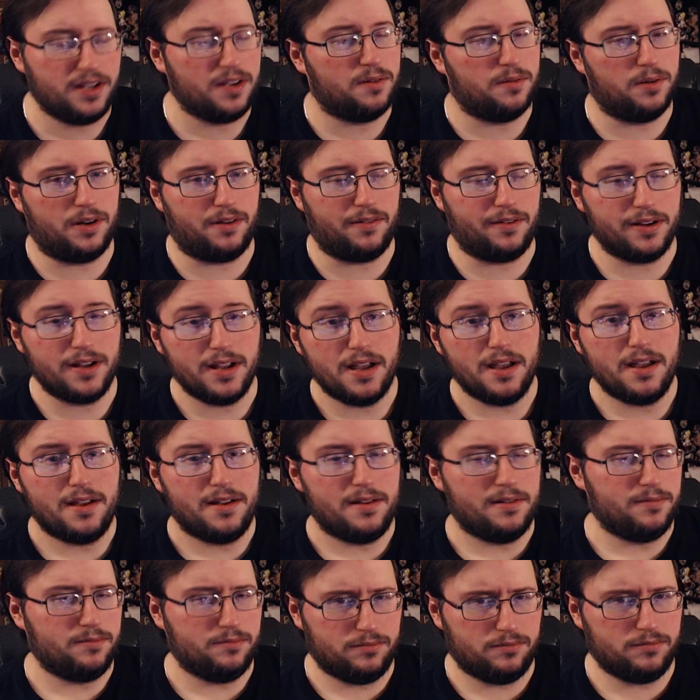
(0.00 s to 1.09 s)
Whatever.
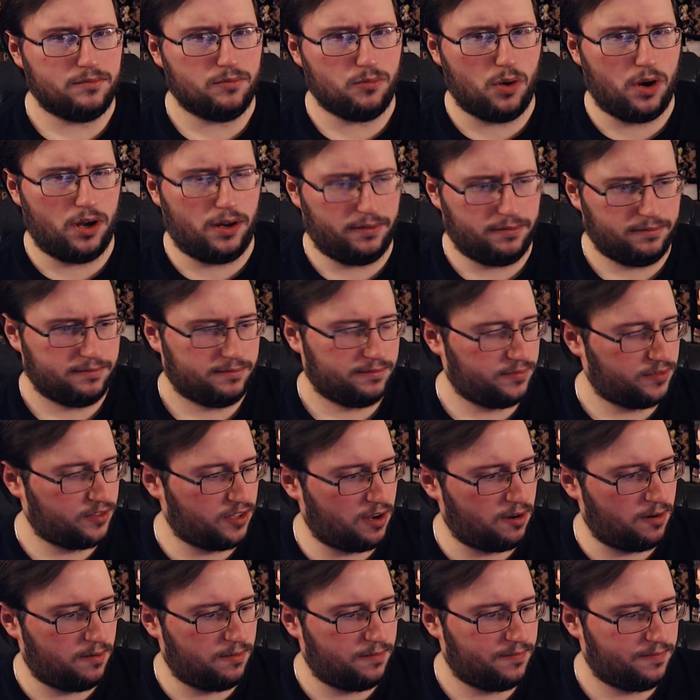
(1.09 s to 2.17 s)
One.
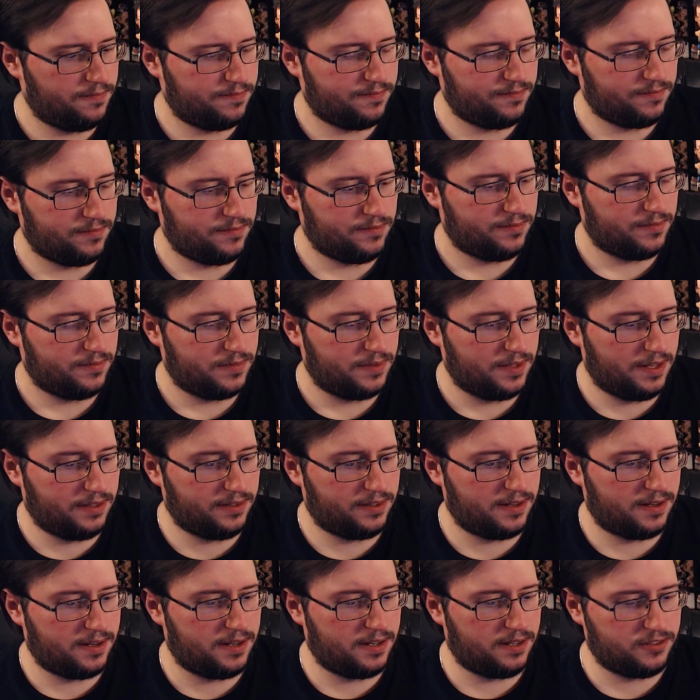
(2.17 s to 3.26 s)
So
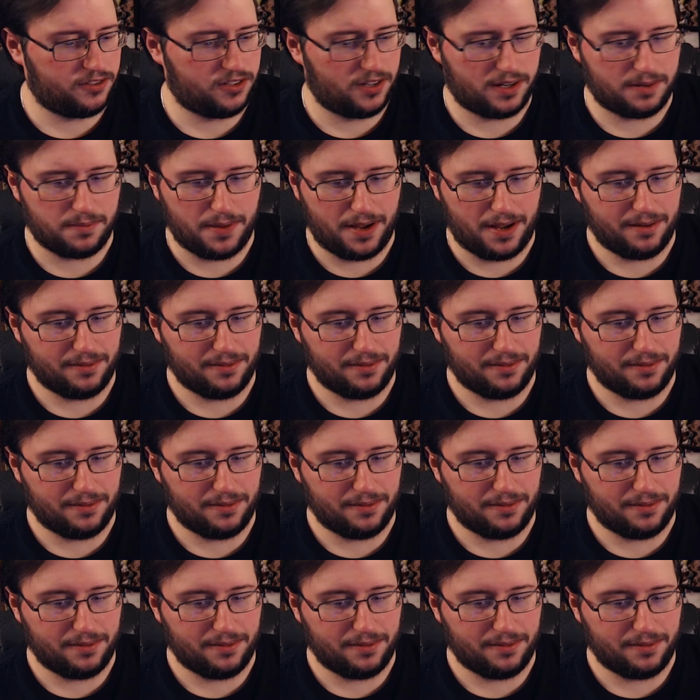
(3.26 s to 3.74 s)
let's uh, let's check them out.